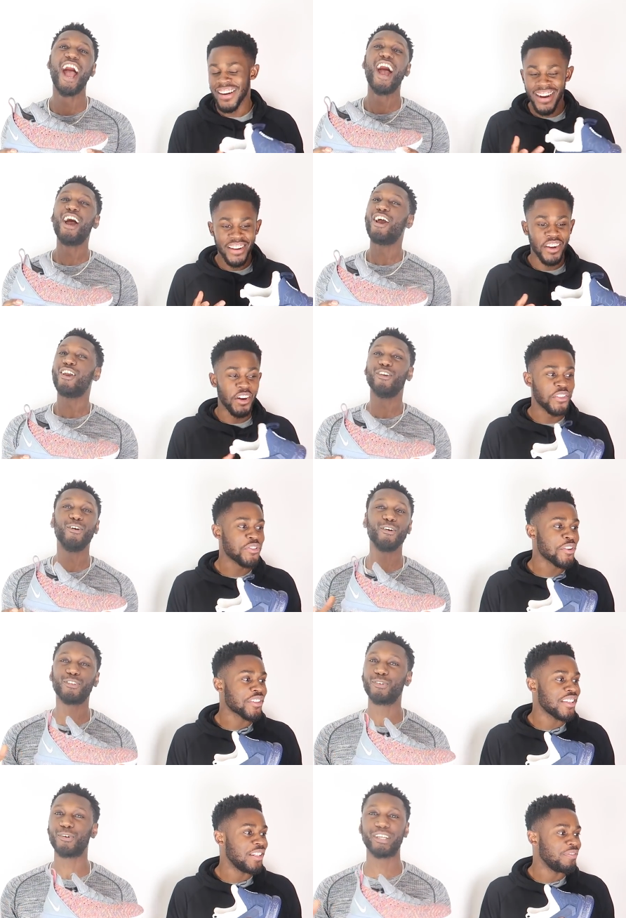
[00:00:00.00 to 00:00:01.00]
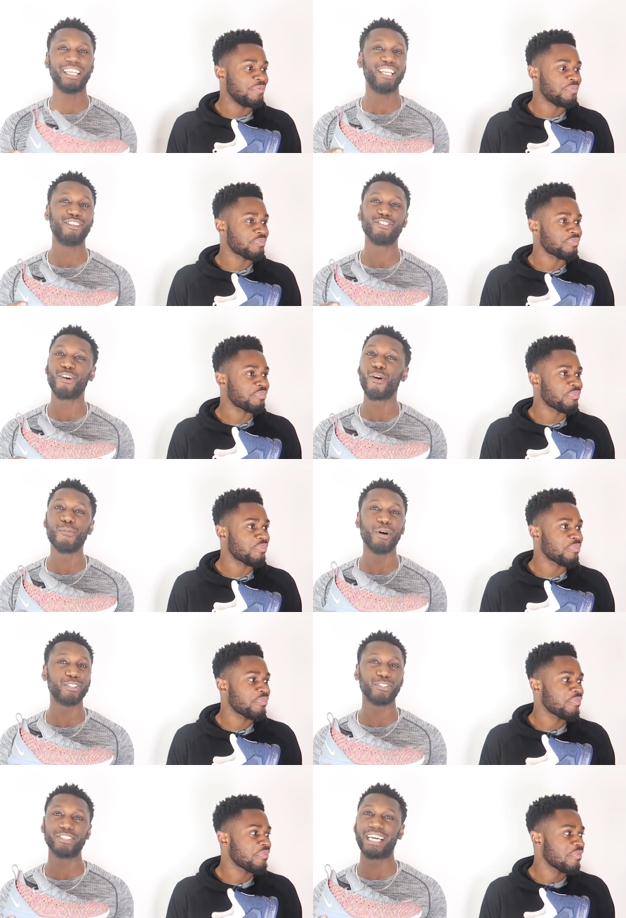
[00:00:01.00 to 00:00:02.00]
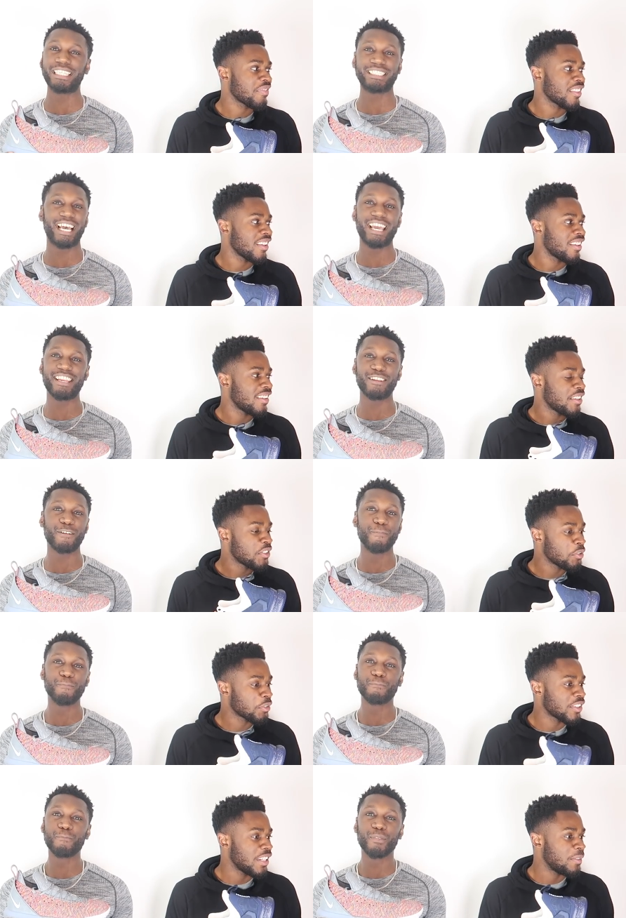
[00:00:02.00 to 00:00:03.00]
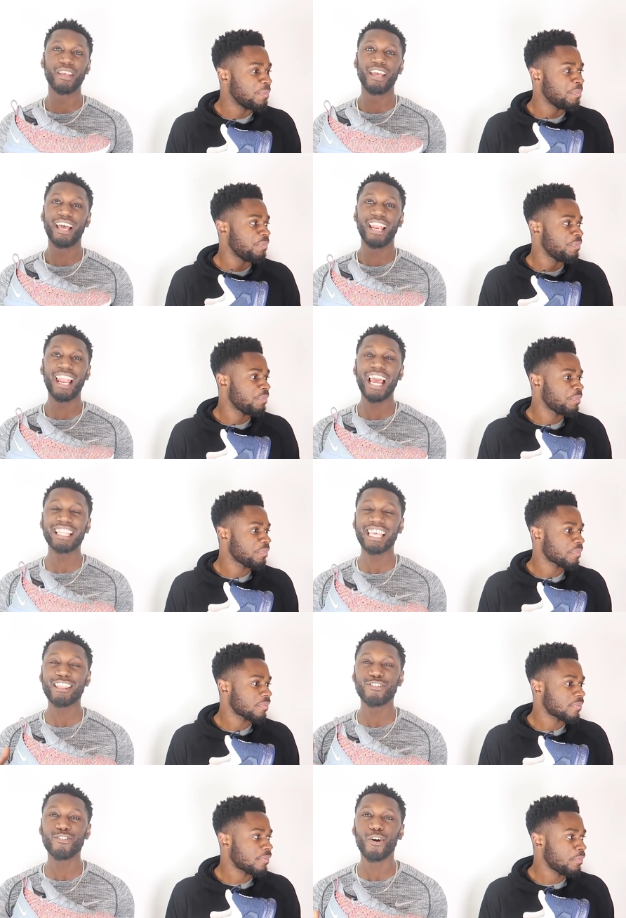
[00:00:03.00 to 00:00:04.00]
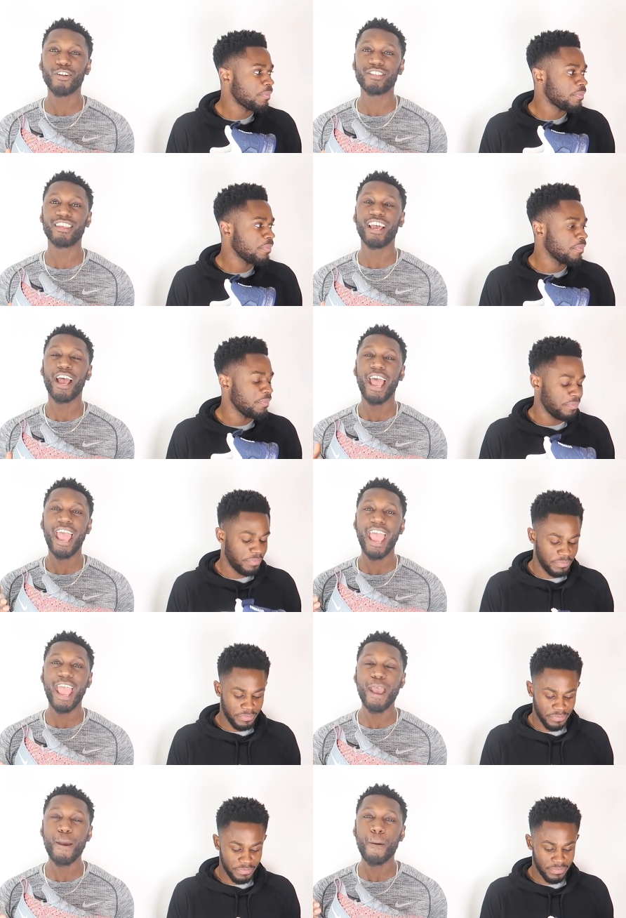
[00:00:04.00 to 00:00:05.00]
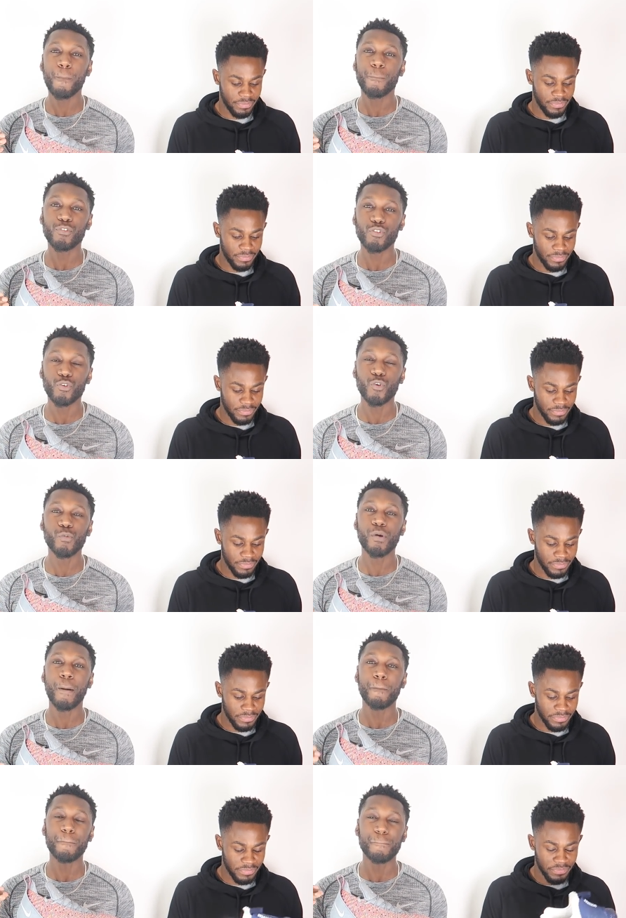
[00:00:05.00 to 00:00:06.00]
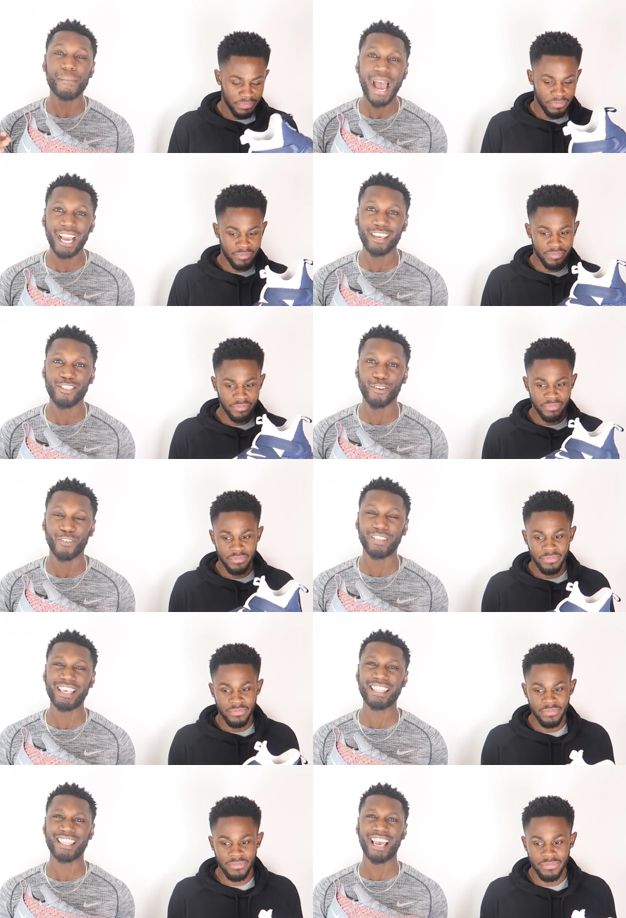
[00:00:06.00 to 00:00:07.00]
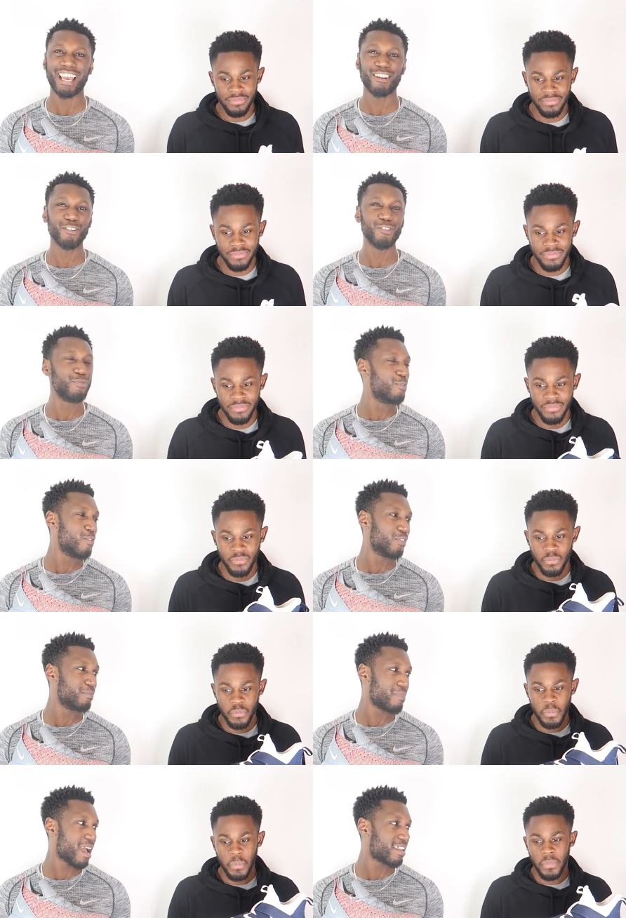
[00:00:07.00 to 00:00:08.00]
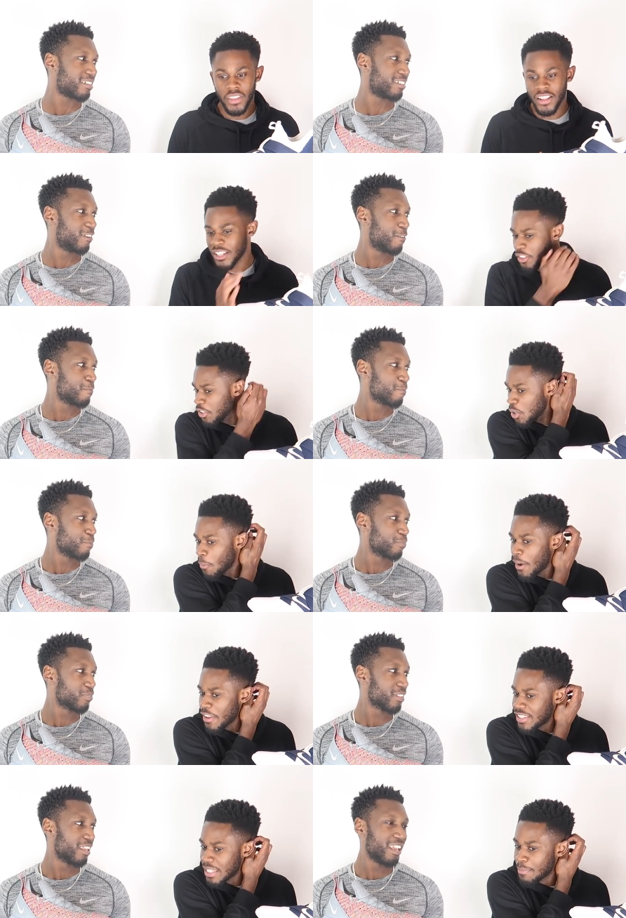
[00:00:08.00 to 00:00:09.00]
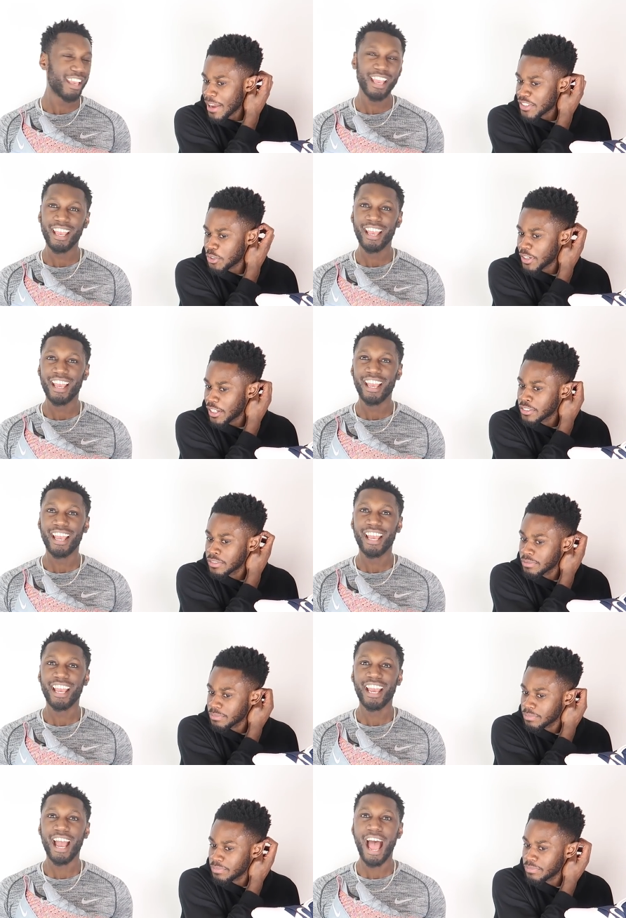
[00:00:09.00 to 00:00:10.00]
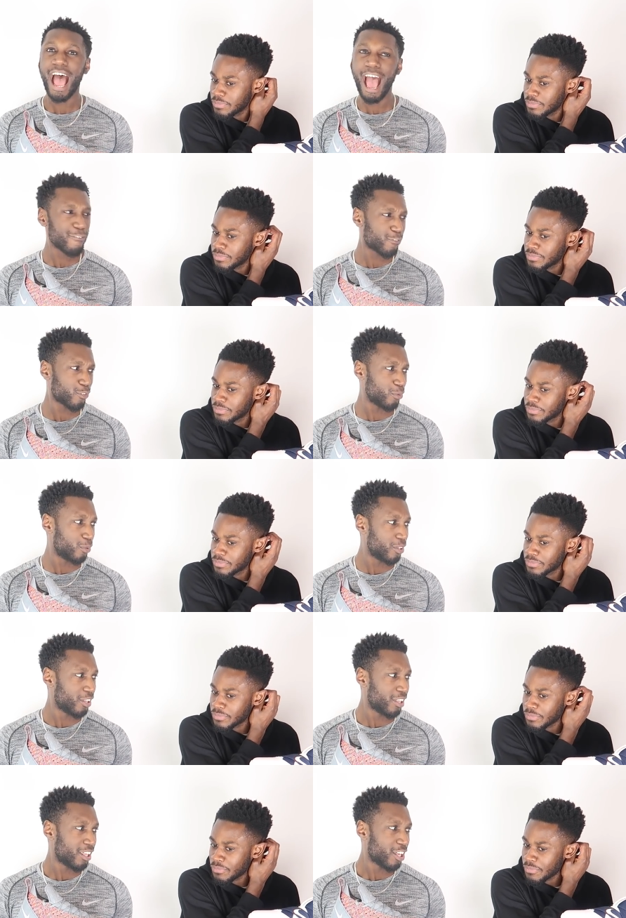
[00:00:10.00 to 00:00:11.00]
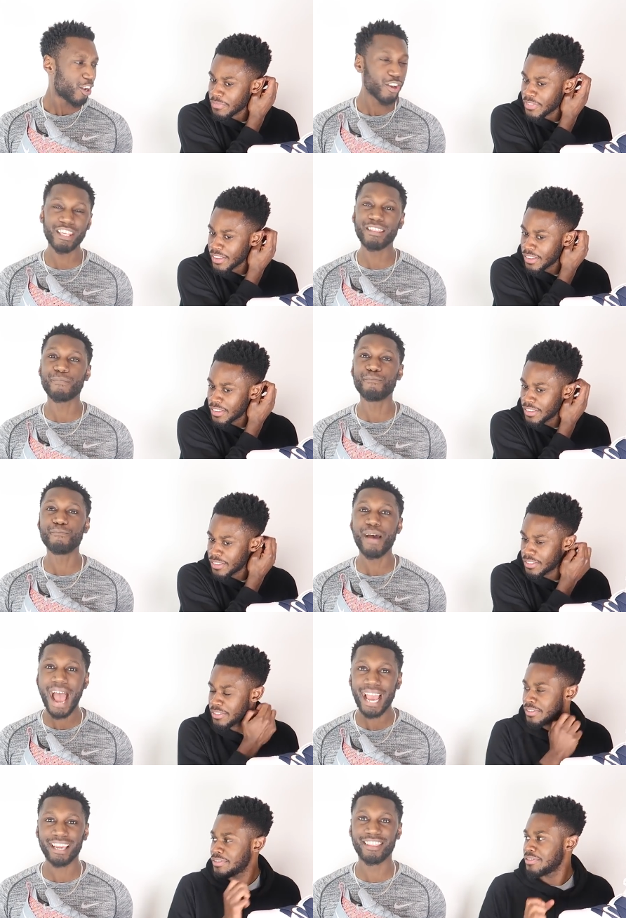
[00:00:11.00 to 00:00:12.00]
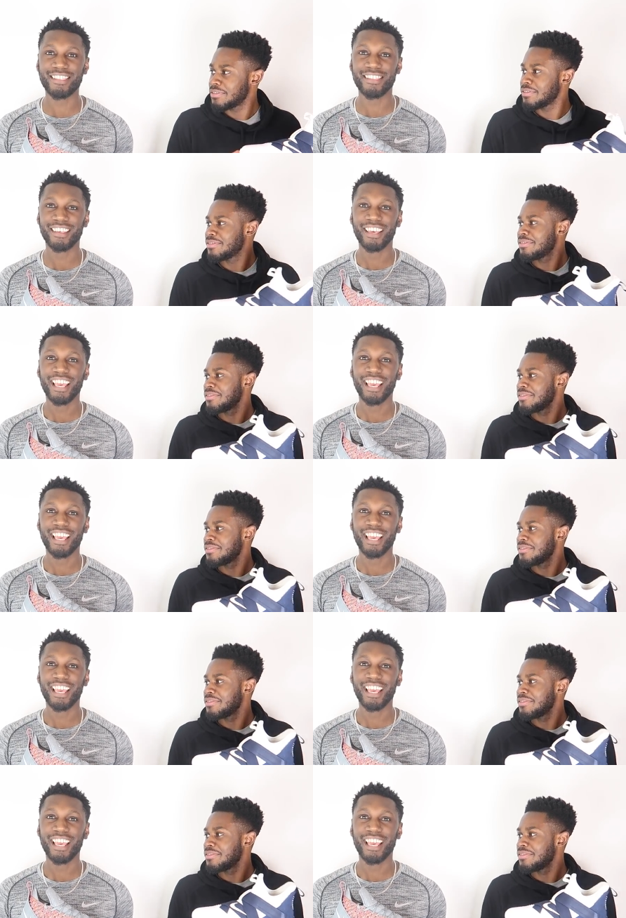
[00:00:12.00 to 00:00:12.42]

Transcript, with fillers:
Speaker 1: All right, You're talking so much on that side. Talk to them. Like there's not. Air Zoom Max on this side. Are you moving mad? I don't know why you said Max so loud. I have to, because it's Max.